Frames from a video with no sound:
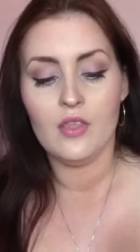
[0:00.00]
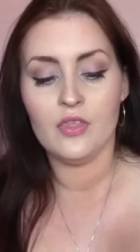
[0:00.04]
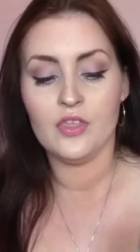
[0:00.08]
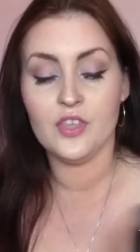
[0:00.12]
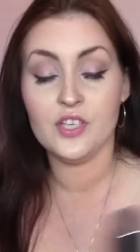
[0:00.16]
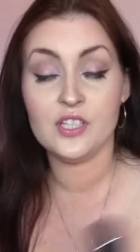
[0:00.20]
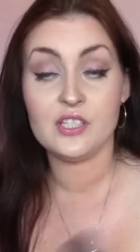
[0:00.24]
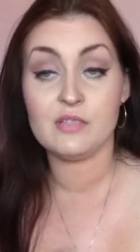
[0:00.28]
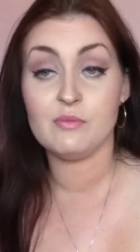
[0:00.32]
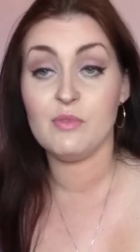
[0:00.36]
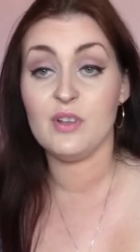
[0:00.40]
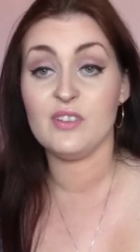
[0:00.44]

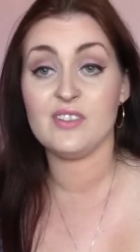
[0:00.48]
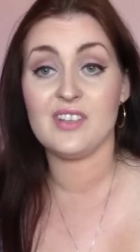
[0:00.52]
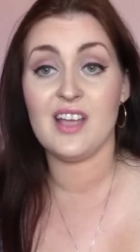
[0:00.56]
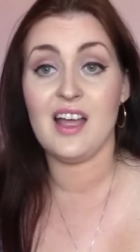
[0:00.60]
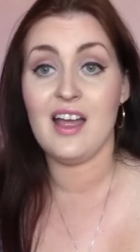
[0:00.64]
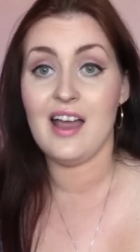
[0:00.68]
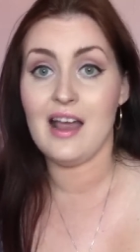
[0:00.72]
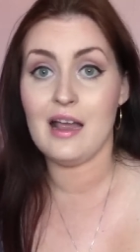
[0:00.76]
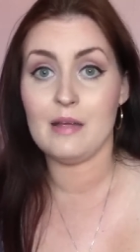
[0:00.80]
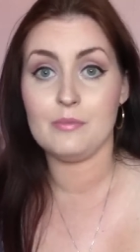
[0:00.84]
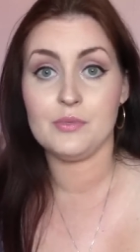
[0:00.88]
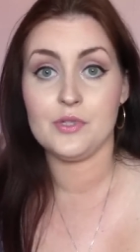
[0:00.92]
This
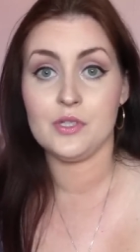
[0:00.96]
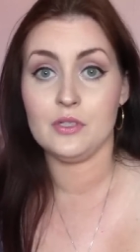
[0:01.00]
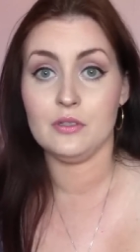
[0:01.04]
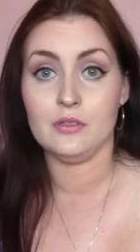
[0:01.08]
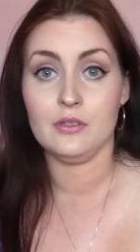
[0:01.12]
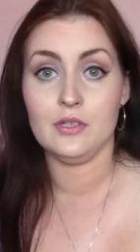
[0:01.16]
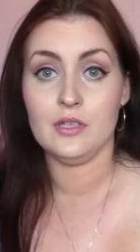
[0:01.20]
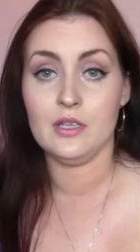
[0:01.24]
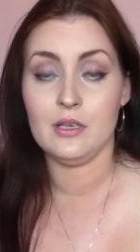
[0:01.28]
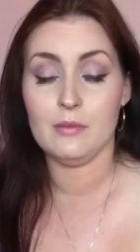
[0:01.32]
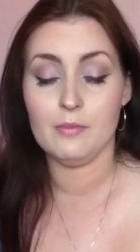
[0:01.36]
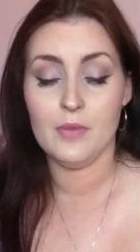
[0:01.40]
smells
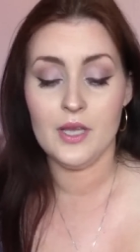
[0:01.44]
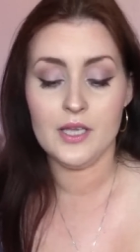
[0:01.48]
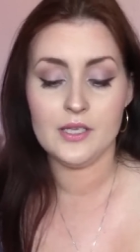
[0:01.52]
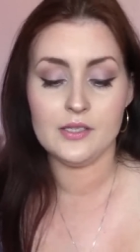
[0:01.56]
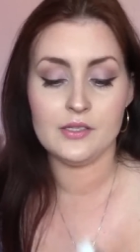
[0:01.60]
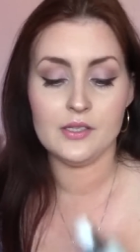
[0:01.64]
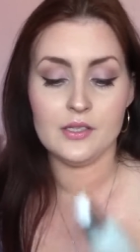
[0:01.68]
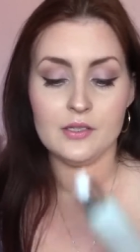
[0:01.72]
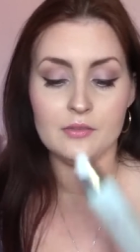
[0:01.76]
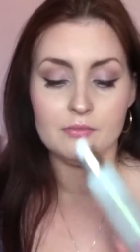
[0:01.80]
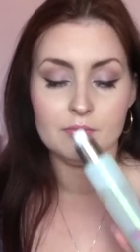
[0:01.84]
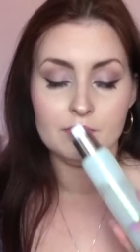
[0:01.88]
absolutely
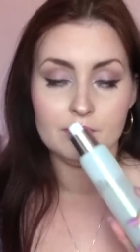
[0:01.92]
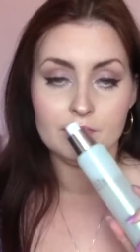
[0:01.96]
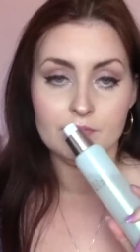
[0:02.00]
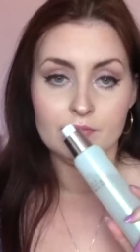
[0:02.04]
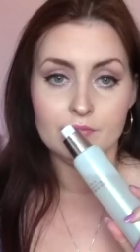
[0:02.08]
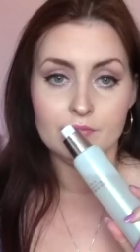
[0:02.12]
amazing.